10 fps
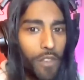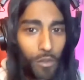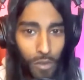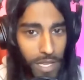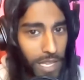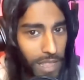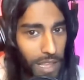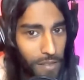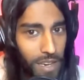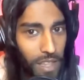And if you
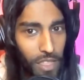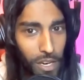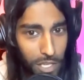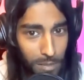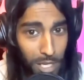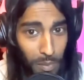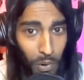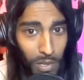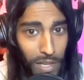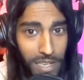really love it, there's some
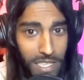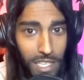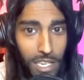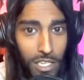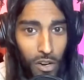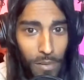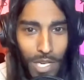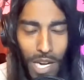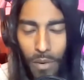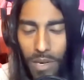support links in the
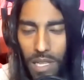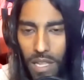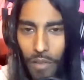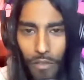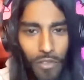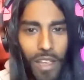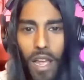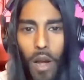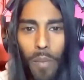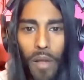description. I would love
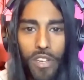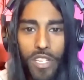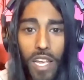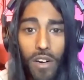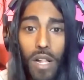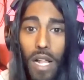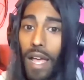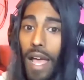if you could help out the channel.